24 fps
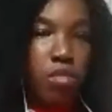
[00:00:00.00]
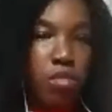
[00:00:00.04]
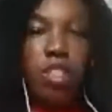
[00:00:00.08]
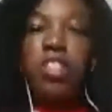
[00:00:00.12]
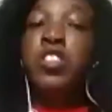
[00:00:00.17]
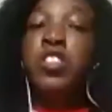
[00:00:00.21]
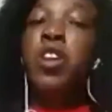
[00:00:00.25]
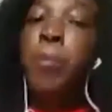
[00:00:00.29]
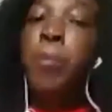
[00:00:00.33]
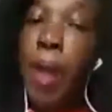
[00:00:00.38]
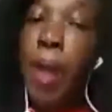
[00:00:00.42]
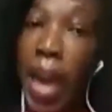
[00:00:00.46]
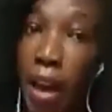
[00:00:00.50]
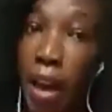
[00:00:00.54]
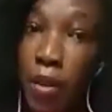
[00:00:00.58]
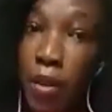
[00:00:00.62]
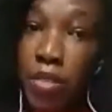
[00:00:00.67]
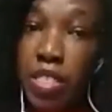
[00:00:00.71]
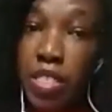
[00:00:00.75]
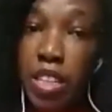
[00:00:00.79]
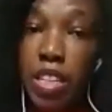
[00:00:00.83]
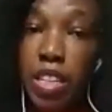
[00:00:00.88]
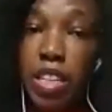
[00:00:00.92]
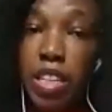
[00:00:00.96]
some
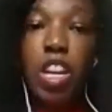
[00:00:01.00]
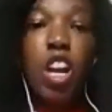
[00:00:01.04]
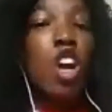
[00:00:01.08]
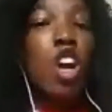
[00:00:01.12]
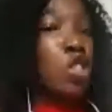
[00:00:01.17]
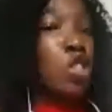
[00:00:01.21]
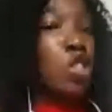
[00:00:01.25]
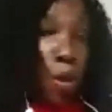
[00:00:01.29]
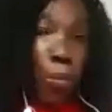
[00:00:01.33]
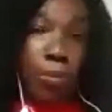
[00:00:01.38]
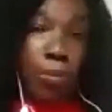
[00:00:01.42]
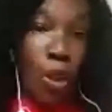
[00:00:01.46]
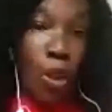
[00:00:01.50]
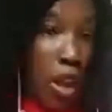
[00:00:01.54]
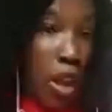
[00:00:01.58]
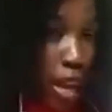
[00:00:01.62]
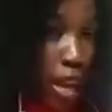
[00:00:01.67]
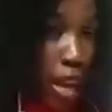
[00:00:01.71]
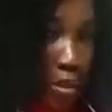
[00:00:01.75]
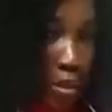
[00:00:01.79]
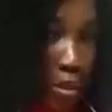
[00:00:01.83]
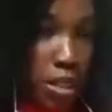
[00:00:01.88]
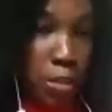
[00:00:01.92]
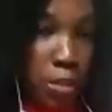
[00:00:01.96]
healthy, some not
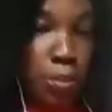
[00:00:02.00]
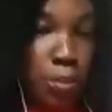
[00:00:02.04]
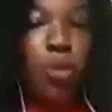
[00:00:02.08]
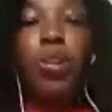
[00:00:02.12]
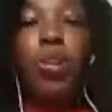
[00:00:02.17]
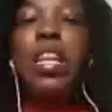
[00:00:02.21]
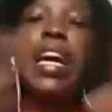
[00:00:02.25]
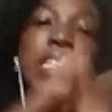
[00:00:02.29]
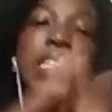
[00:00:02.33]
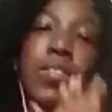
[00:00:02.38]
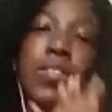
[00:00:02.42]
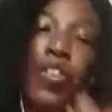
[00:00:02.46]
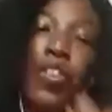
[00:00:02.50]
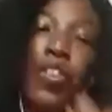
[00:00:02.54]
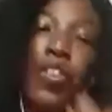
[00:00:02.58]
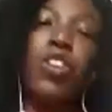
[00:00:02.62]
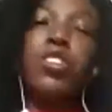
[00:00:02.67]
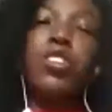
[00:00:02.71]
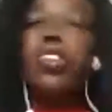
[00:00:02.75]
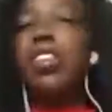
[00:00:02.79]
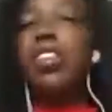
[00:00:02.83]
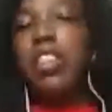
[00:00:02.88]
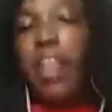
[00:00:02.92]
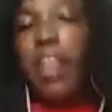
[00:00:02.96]
healthy, but let's focus
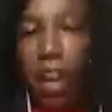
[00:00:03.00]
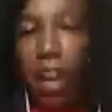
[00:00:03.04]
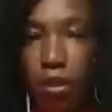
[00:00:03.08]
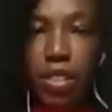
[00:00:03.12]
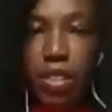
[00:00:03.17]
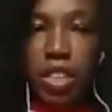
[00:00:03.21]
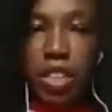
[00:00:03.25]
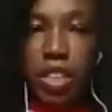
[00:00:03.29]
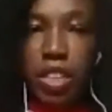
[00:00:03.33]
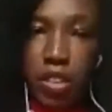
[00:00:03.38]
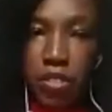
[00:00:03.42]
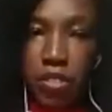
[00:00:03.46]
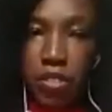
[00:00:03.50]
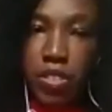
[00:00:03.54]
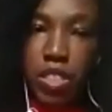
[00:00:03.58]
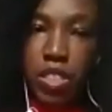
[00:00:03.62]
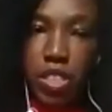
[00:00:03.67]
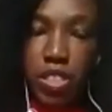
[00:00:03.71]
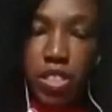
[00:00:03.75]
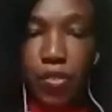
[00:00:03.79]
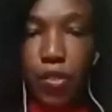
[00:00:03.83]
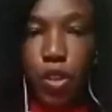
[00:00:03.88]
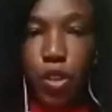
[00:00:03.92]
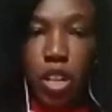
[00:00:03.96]
on the healthy
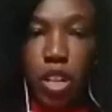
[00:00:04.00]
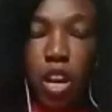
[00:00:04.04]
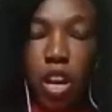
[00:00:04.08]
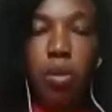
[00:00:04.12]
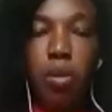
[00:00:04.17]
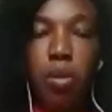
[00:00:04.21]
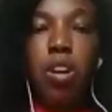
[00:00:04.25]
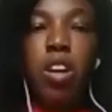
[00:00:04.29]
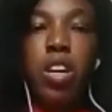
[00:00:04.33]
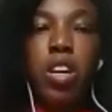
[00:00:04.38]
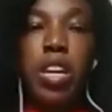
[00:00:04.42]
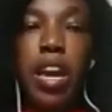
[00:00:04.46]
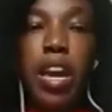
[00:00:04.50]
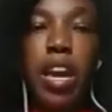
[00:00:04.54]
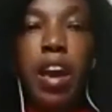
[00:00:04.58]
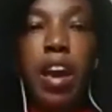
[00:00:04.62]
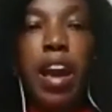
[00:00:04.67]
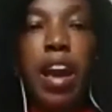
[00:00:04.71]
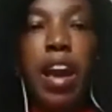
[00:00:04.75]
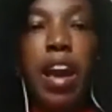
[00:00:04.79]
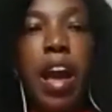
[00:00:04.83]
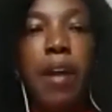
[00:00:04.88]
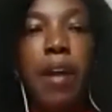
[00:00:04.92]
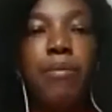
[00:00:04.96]
cravings for now. Yeah.
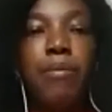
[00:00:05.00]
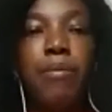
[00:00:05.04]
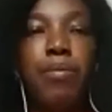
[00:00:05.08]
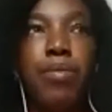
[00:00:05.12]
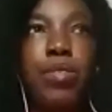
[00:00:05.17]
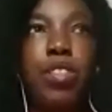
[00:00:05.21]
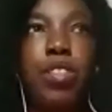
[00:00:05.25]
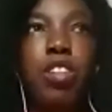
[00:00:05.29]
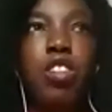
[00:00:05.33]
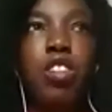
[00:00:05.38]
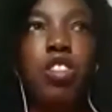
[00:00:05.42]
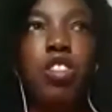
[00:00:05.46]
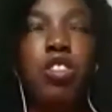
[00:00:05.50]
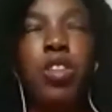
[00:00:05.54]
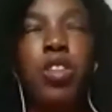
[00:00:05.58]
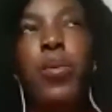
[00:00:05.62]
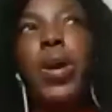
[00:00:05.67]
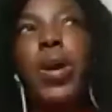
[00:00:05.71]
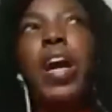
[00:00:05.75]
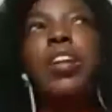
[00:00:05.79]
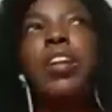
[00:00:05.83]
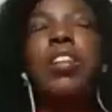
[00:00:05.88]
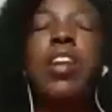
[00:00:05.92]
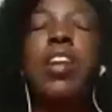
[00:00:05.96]
They were
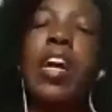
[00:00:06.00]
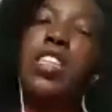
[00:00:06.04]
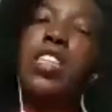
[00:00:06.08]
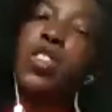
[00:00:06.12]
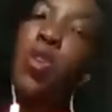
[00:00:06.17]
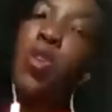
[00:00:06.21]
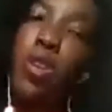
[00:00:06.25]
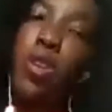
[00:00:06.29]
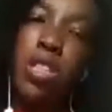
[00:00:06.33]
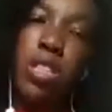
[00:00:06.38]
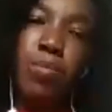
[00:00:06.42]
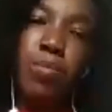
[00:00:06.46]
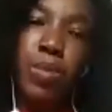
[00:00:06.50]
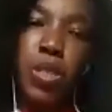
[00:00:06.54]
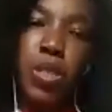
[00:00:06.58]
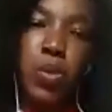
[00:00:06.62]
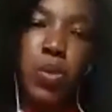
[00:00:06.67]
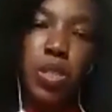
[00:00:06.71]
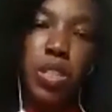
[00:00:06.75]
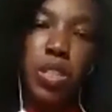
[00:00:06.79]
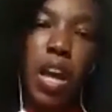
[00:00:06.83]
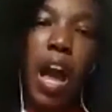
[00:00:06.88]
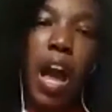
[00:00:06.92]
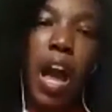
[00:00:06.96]
kind of like torn in
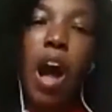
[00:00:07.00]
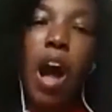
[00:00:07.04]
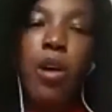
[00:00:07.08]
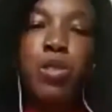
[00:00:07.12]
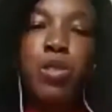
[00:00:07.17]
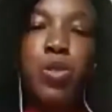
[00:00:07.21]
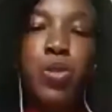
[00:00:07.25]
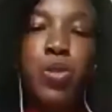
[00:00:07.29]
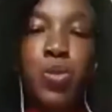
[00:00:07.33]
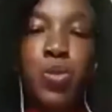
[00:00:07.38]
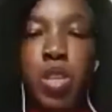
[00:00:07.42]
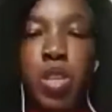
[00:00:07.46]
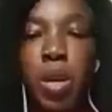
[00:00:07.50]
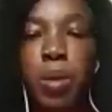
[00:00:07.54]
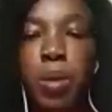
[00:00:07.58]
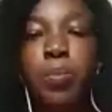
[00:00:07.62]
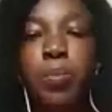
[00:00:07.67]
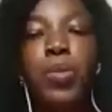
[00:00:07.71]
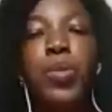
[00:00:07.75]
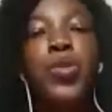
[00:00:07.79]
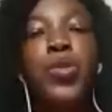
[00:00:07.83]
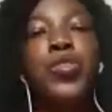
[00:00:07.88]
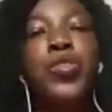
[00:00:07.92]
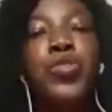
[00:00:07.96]
between. How do they
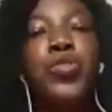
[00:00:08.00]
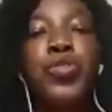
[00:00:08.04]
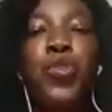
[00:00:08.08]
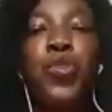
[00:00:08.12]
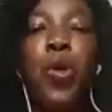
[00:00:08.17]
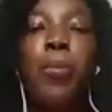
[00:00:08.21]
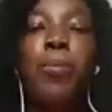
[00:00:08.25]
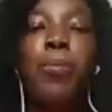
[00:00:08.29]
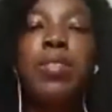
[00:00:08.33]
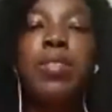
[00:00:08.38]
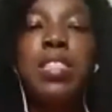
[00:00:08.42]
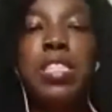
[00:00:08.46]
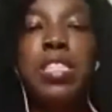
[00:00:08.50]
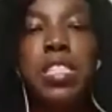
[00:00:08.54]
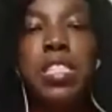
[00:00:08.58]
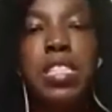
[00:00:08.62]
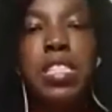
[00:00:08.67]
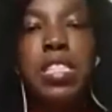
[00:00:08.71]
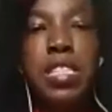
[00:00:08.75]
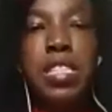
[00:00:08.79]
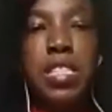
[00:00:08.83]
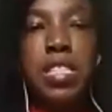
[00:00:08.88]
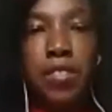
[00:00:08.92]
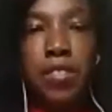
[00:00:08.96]
move from
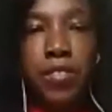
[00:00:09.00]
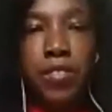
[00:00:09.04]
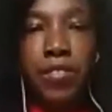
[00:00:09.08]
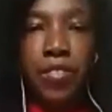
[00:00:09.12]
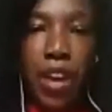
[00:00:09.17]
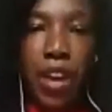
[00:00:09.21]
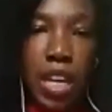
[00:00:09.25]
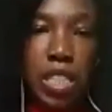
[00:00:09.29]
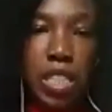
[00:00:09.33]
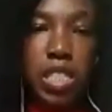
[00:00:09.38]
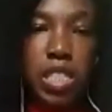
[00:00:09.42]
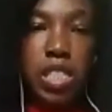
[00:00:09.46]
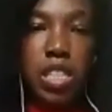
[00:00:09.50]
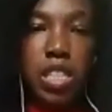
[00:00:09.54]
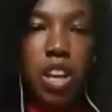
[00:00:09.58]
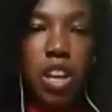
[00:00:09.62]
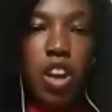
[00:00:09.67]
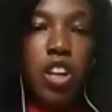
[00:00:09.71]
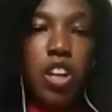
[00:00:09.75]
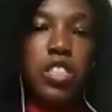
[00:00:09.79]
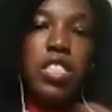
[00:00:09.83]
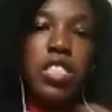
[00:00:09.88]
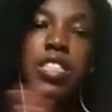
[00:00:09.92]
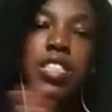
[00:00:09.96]
this phase
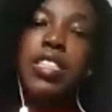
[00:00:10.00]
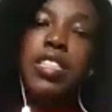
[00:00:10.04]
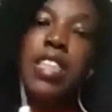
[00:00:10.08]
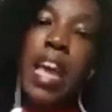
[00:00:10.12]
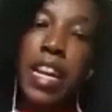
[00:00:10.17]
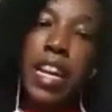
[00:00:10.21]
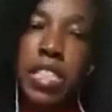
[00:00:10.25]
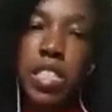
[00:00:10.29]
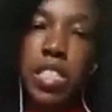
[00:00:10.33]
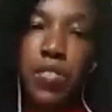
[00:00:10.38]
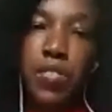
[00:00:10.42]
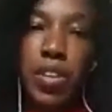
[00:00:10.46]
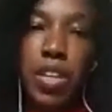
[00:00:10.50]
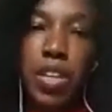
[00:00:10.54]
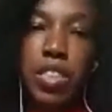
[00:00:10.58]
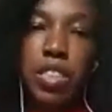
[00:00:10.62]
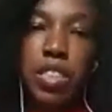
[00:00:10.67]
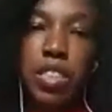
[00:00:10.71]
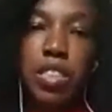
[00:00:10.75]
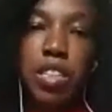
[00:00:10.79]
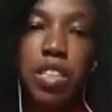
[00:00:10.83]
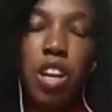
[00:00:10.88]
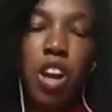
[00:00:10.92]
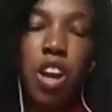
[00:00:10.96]
to the next
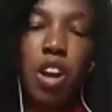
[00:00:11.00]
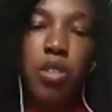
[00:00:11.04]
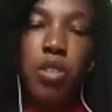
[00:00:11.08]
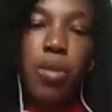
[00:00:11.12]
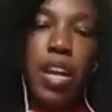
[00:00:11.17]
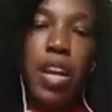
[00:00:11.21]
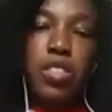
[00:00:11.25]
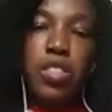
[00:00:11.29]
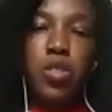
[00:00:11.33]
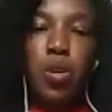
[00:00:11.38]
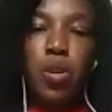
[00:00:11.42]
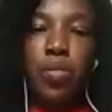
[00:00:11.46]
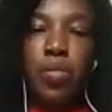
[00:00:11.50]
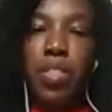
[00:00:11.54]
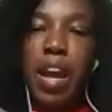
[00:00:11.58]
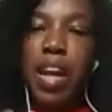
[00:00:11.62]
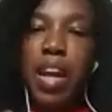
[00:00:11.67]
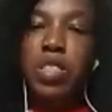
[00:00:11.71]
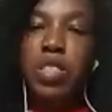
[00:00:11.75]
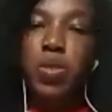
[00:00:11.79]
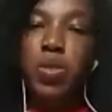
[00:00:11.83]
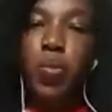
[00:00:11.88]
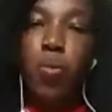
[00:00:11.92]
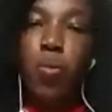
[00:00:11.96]
phase, right? So
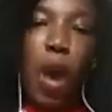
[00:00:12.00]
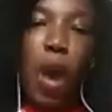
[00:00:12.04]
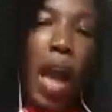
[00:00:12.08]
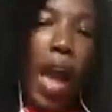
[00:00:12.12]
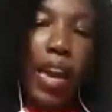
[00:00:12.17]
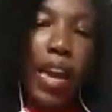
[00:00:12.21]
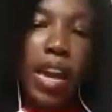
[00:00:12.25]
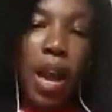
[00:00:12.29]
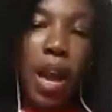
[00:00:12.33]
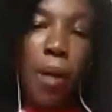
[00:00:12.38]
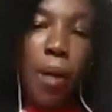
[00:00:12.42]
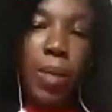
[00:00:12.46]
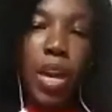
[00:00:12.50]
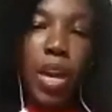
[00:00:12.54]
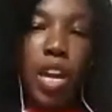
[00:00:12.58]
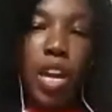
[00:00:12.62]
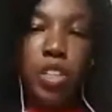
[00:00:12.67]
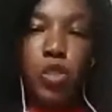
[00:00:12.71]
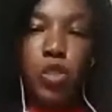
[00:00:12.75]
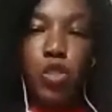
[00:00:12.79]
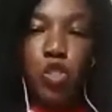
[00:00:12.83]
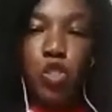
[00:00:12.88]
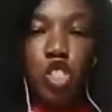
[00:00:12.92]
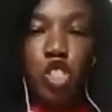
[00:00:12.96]
that's why I'm here
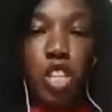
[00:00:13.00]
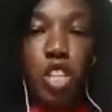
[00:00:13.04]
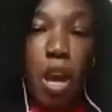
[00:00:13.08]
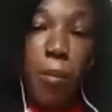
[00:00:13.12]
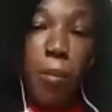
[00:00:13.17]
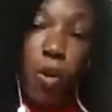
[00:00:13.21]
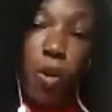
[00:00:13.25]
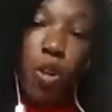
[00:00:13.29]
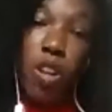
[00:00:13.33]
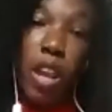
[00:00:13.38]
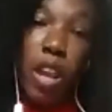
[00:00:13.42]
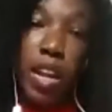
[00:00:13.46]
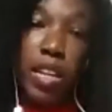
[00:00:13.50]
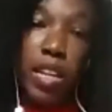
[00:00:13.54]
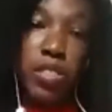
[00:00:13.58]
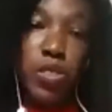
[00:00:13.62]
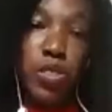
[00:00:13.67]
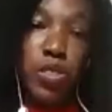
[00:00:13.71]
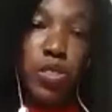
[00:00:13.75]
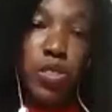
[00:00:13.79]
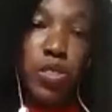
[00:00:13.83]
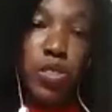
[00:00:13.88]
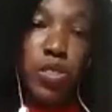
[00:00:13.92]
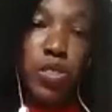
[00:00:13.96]
to share more light
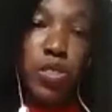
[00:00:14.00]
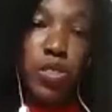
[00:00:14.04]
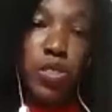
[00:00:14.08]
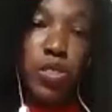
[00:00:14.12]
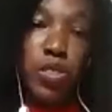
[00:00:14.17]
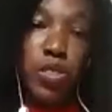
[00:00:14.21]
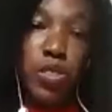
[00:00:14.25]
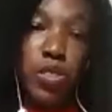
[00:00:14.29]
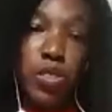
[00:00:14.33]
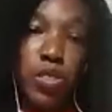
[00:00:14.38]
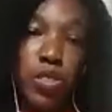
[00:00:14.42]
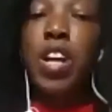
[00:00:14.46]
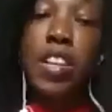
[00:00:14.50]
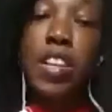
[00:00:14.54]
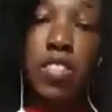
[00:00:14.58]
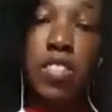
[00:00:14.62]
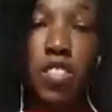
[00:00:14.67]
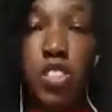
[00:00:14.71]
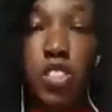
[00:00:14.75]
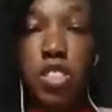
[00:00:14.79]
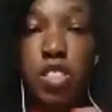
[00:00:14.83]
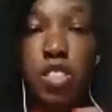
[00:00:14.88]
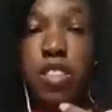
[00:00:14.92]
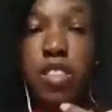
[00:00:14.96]
on the
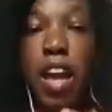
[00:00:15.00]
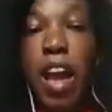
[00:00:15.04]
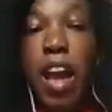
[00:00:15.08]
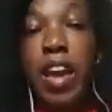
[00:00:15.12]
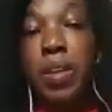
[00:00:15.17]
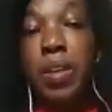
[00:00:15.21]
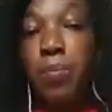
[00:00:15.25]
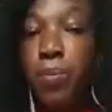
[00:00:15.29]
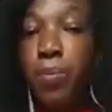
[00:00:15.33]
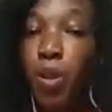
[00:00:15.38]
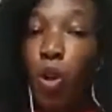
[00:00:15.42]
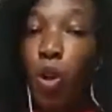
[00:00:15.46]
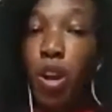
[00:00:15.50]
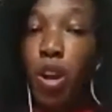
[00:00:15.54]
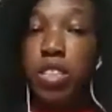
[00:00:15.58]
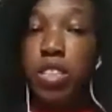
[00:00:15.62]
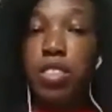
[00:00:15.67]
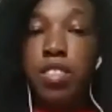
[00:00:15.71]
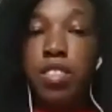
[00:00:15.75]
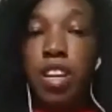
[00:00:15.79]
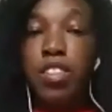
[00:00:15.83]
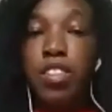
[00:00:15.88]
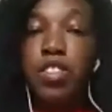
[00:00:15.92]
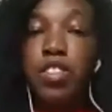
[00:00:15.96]
strategies that I employed
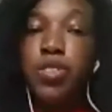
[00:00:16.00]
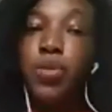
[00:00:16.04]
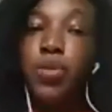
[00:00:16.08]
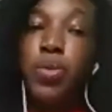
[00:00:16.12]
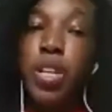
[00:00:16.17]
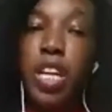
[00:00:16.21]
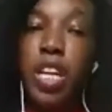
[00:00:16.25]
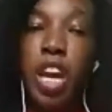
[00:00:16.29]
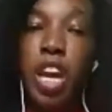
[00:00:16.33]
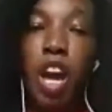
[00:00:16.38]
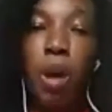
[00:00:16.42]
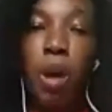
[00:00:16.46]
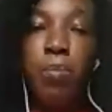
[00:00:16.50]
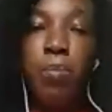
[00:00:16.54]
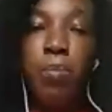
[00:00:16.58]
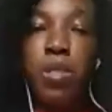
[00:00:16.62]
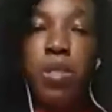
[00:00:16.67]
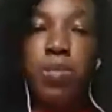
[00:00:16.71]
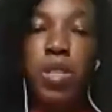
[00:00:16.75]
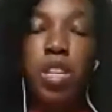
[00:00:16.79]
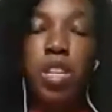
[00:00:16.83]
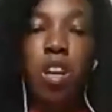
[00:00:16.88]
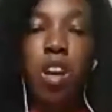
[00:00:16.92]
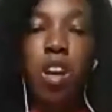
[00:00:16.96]
that, really
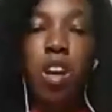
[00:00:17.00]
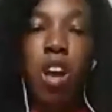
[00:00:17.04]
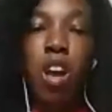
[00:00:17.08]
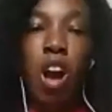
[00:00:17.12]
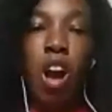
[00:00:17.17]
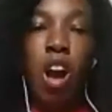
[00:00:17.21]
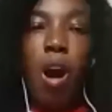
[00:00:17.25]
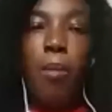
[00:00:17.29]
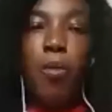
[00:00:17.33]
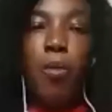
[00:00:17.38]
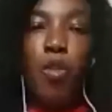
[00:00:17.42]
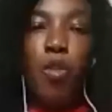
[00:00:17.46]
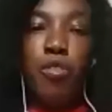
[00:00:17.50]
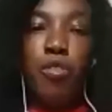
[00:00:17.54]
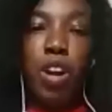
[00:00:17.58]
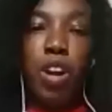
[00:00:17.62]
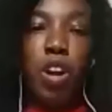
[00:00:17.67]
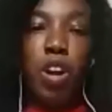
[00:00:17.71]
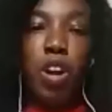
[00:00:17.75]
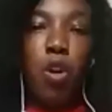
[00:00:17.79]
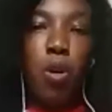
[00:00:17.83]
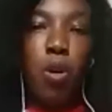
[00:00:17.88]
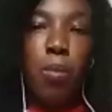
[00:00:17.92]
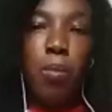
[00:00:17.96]
helped me
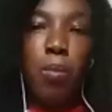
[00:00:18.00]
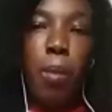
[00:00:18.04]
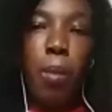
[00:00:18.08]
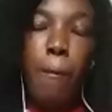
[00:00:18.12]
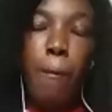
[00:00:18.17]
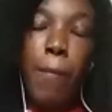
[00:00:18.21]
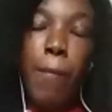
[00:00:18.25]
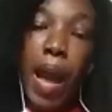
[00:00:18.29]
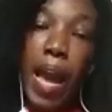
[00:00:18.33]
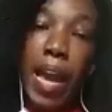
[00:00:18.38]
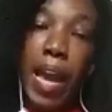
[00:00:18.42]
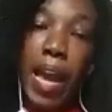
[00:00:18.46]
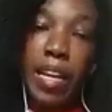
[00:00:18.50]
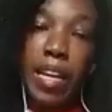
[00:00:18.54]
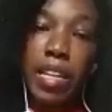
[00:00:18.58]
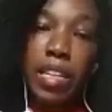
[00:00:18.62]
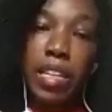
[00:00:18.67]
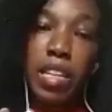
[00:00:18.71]
overcome my